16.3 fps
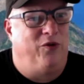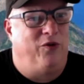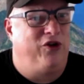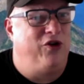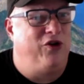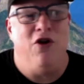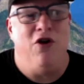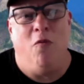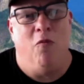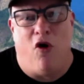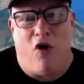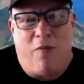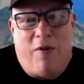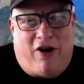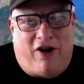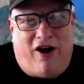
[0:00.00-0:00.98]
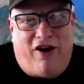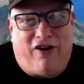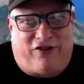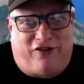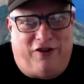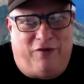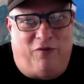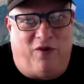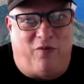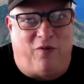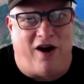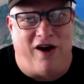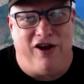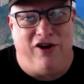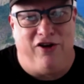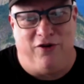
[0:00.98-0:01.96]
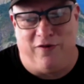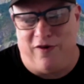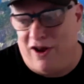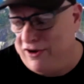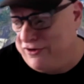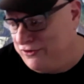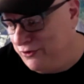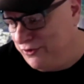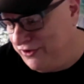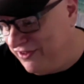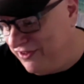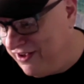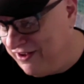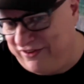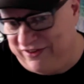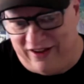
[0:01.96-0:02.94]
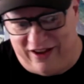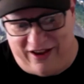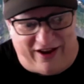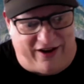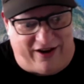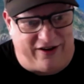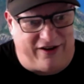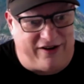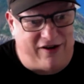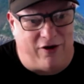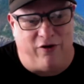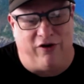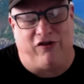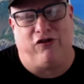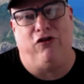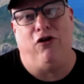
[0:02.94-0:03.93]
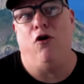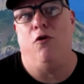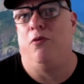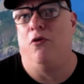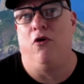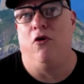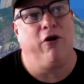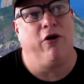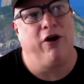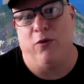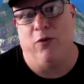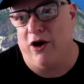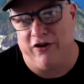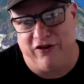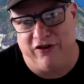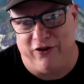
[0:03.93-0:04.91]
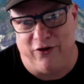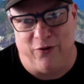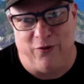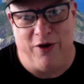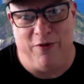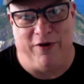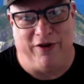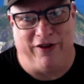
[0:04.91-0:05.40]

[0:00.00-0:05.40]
you know more about us than well, why are you are not doing this? And you know, it's so boring watching the women.